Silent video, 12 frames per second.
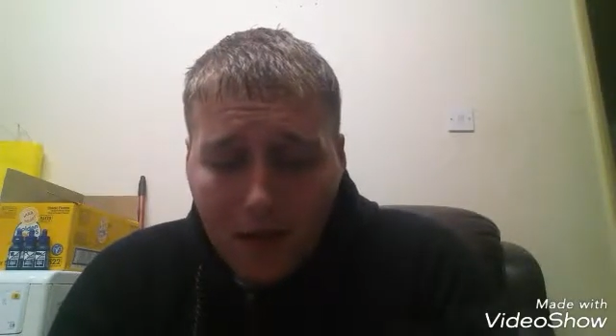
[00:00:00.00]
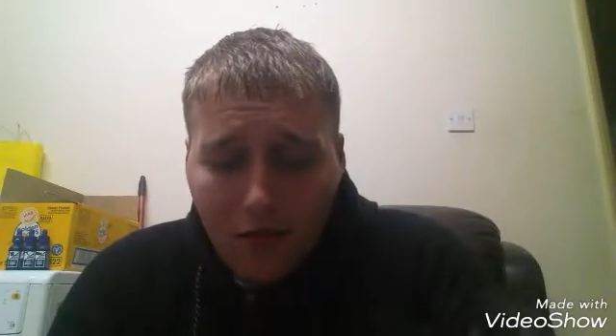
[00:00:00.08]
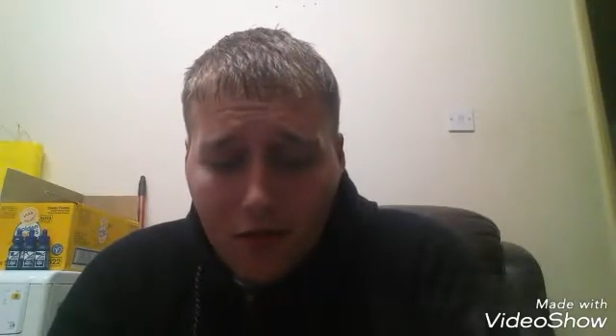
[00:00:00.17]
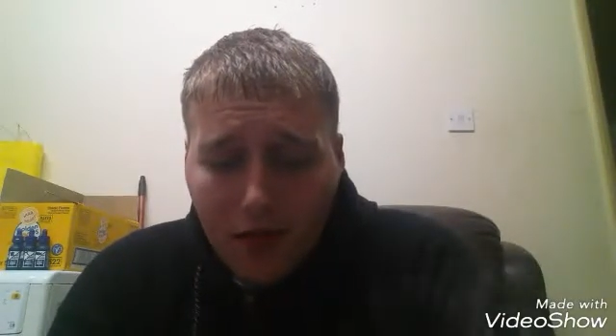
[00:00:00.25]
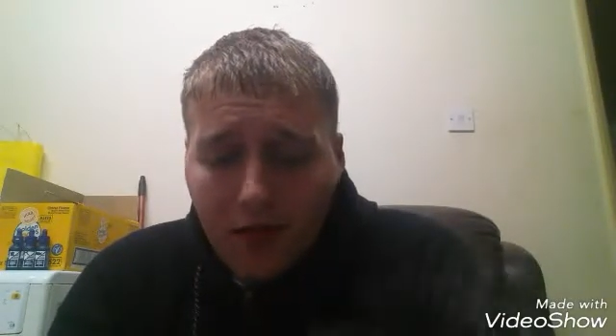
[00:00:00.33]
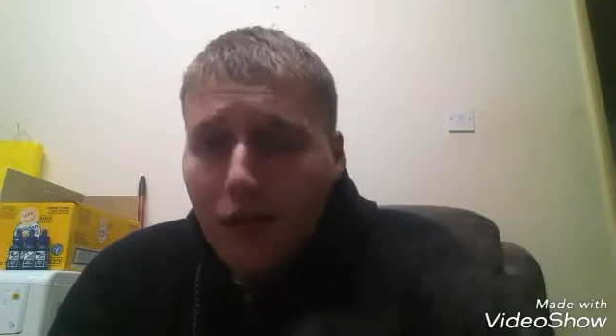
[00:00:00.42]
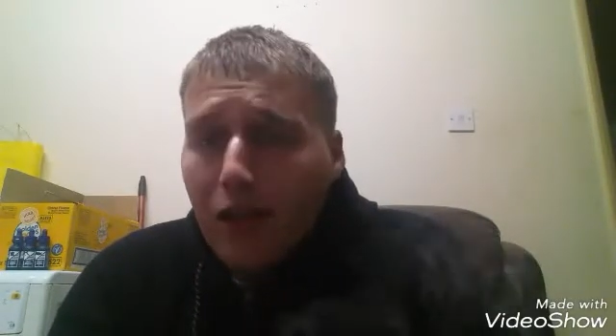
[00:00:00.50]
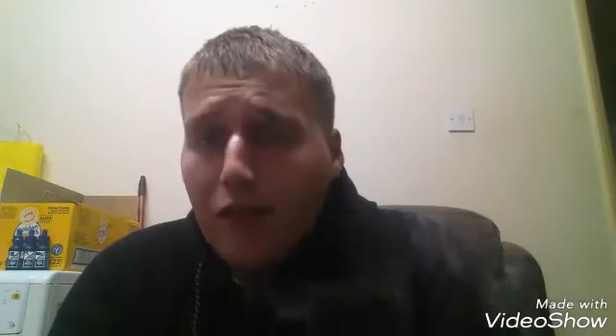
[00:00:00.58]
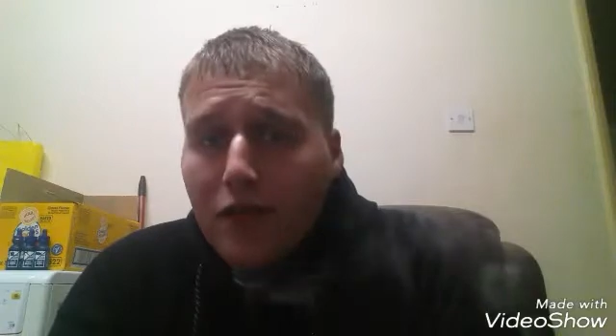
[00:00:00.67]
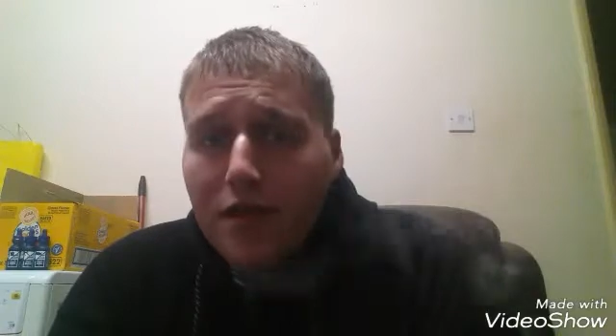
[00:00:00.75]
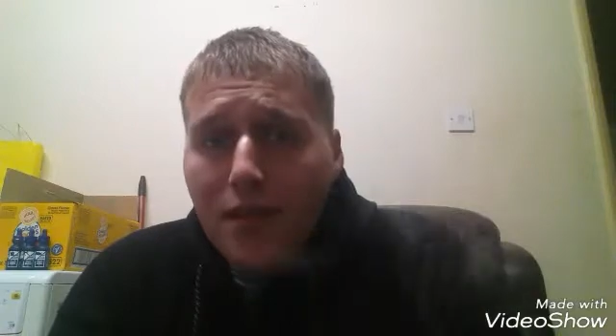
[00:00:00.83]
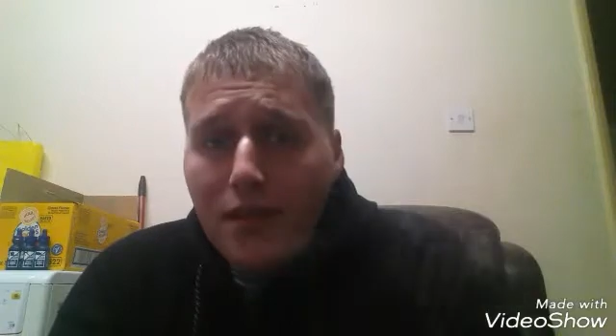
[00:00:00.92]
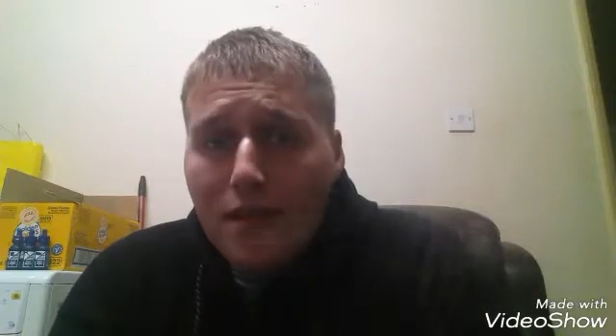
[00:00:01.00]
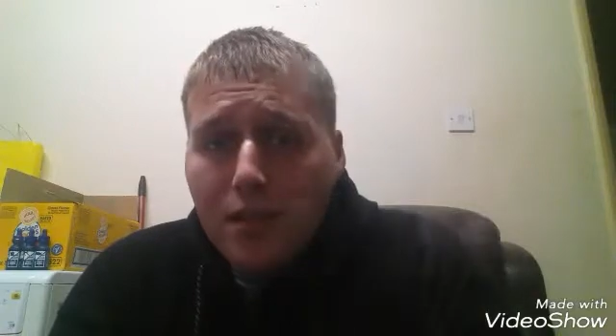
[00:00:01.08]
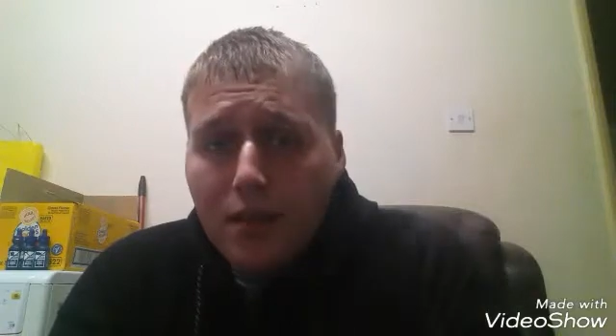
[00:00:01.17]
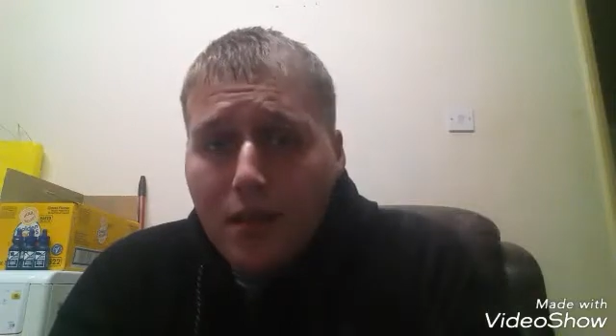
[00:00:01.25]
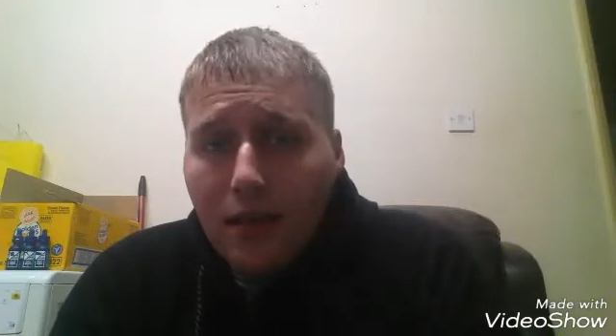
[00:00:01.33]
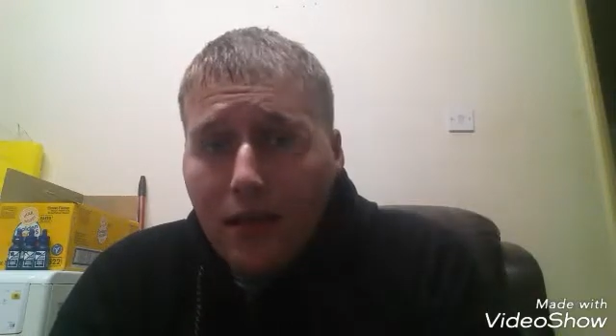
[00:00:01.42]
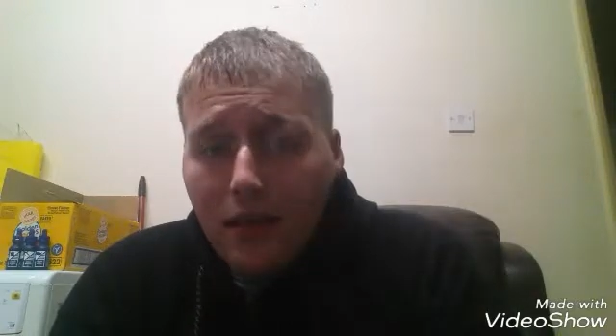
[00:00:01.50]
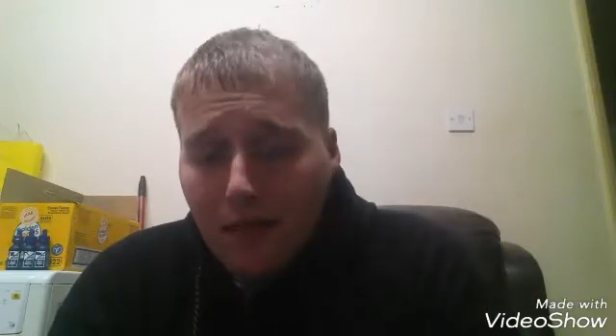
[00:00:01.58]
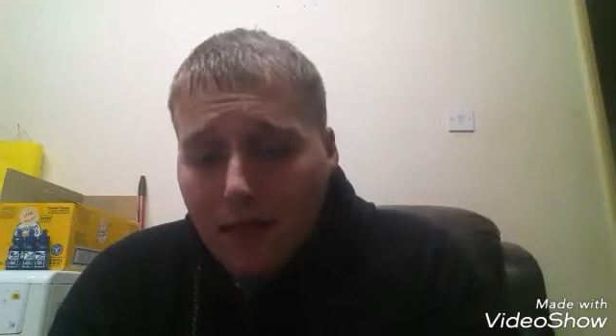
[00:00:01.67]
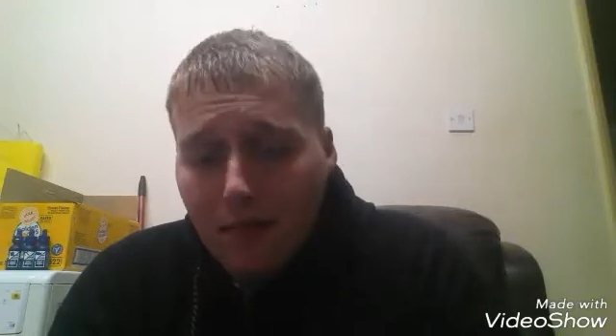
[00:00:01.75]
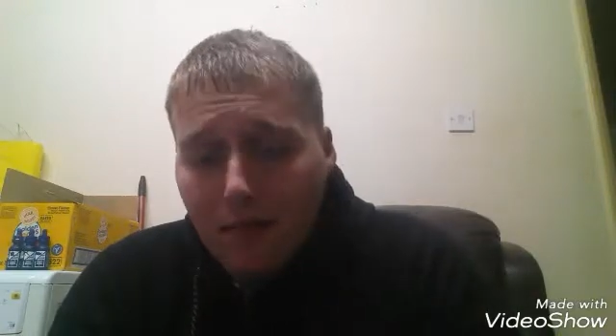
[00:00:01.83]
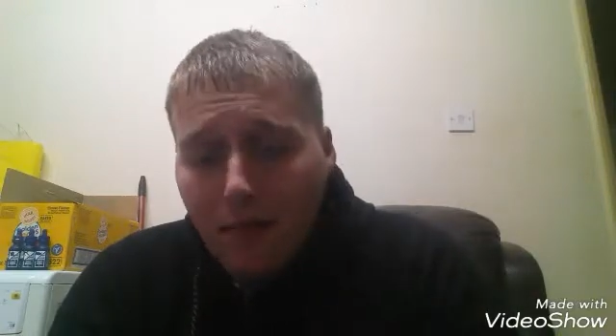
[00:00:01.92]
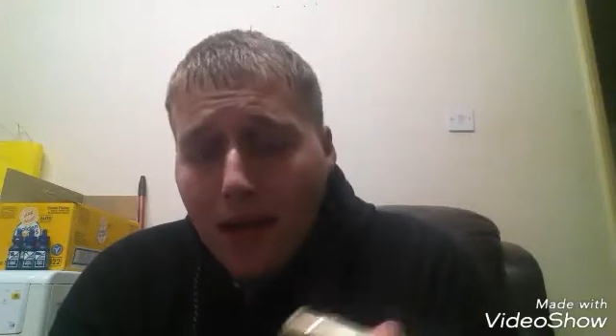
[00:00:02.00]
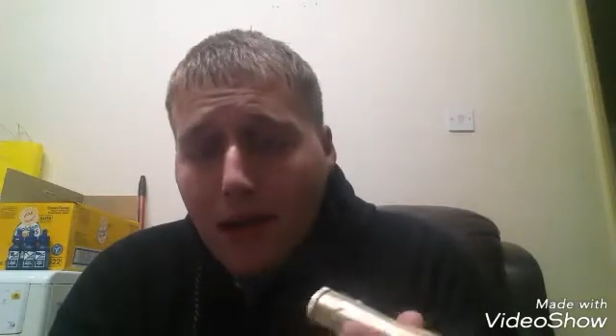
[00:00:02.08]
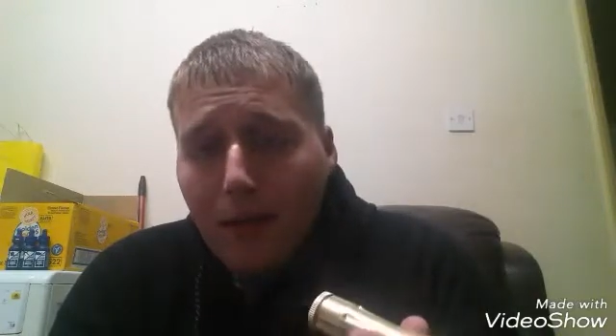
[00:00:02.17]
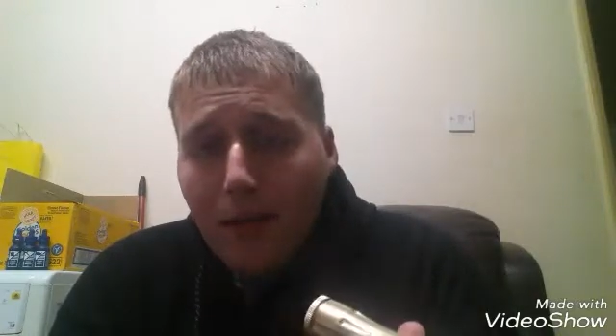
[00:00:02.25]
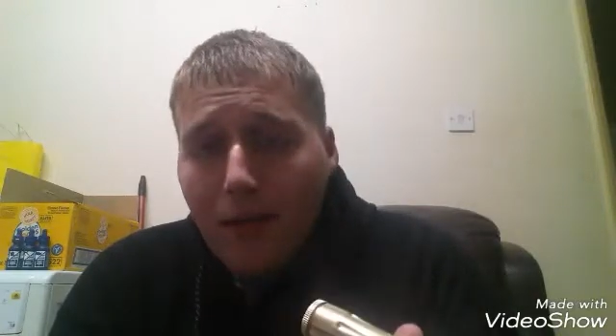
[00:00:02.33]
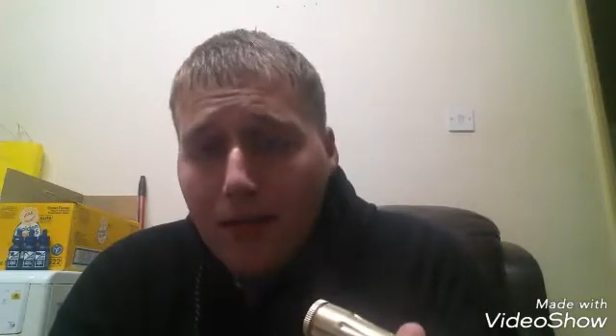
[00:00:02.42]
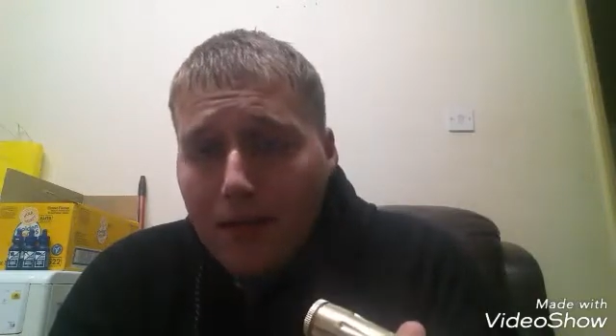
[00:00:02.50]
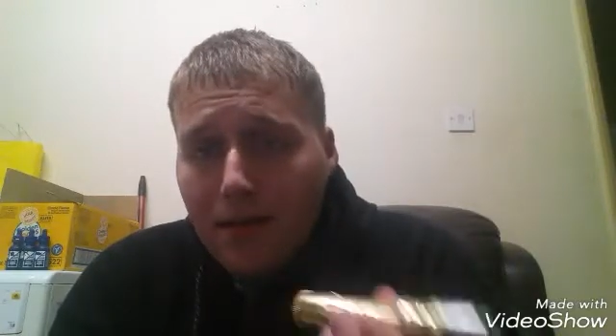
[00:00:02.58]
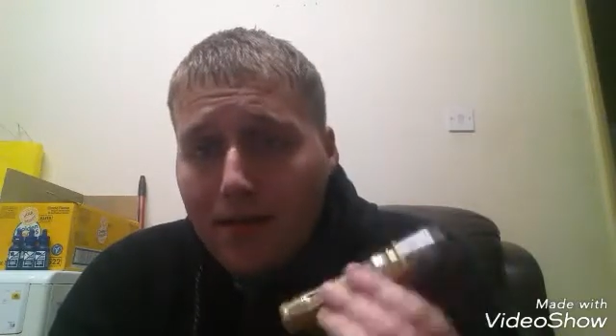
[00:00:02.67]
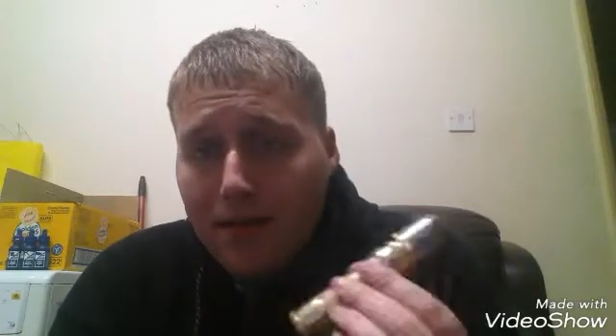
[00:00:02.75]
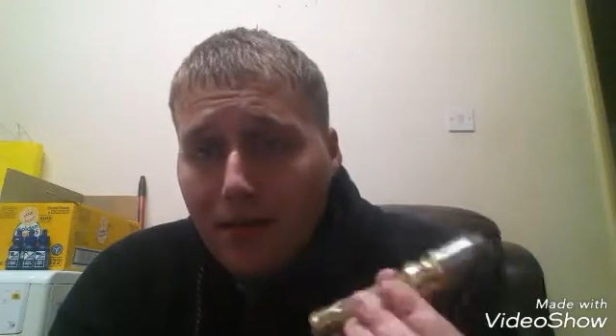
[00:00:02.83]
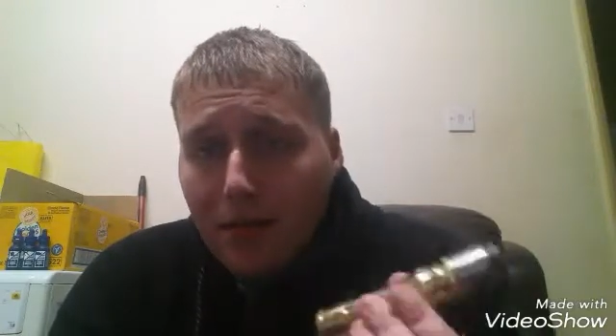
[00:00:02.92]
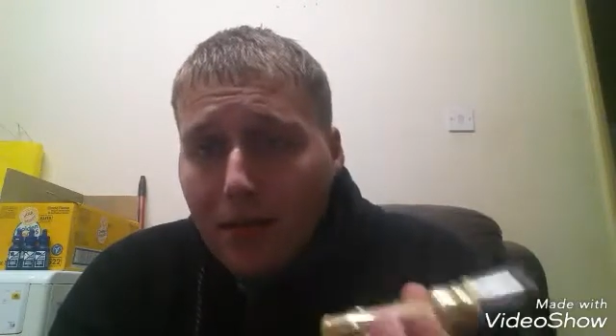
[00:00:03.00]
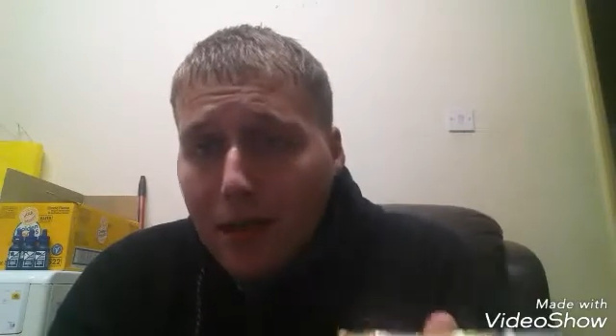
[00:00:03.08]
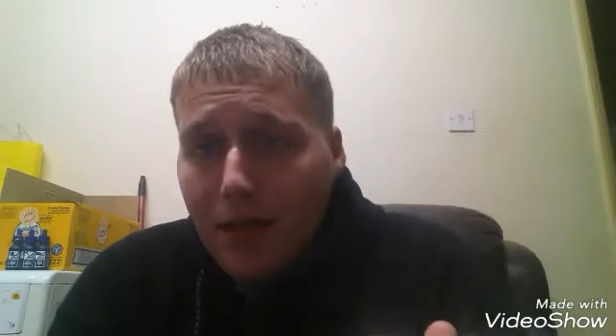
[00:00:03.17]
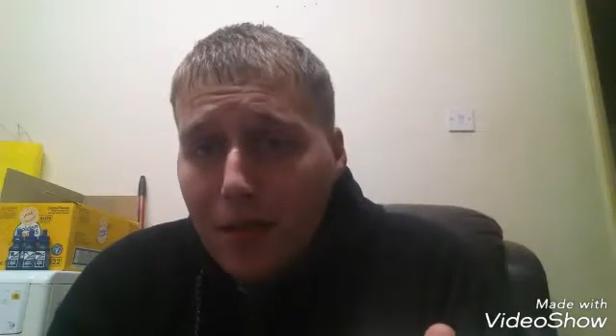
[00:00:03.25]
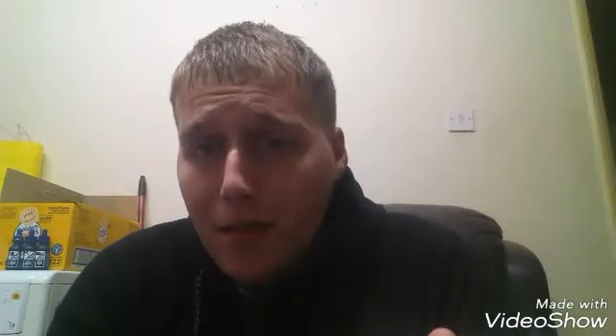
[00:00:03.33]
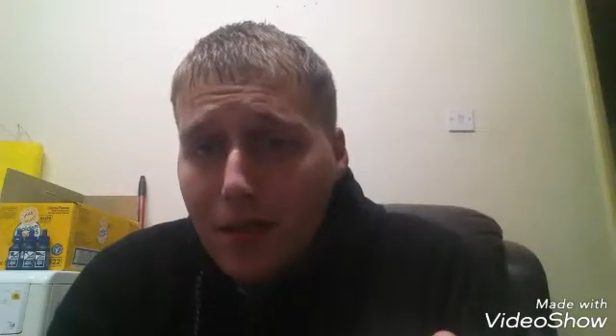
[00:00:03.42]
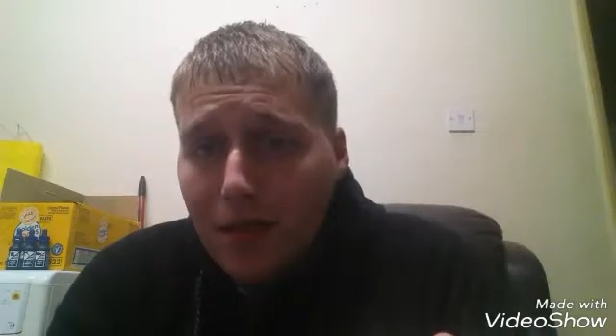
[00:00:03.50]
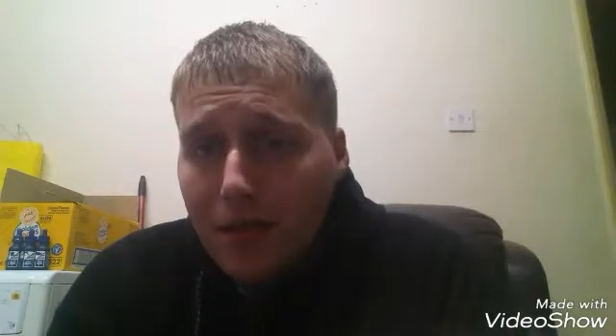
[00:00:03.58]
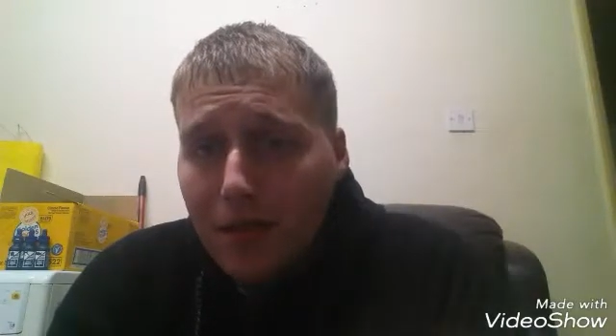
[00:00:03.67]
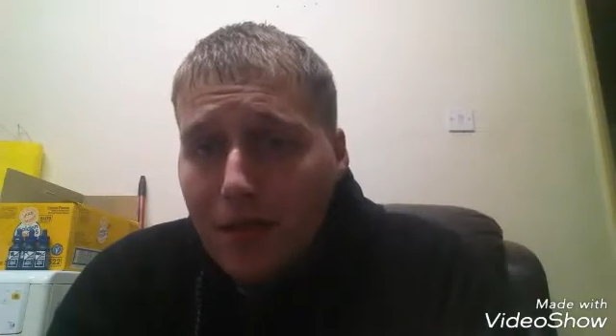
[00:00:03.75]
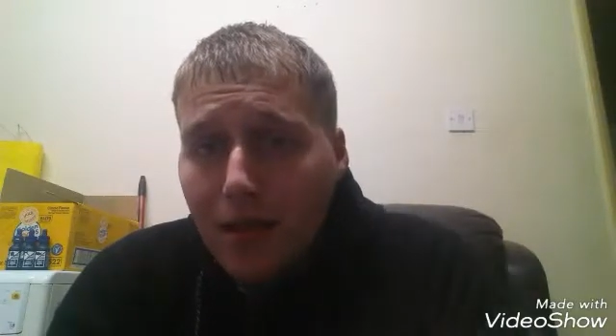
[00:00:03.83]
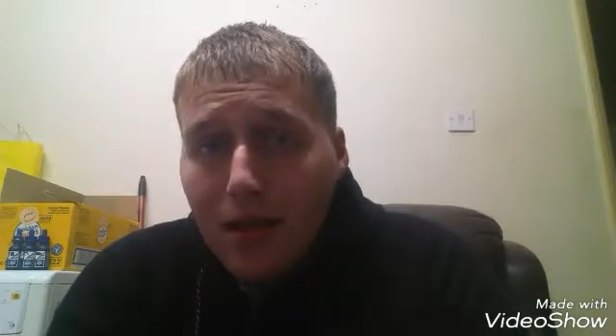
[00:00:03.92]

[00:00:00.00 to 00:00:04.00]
Just like Ralphie says, buy one of these and you can still pay your bills.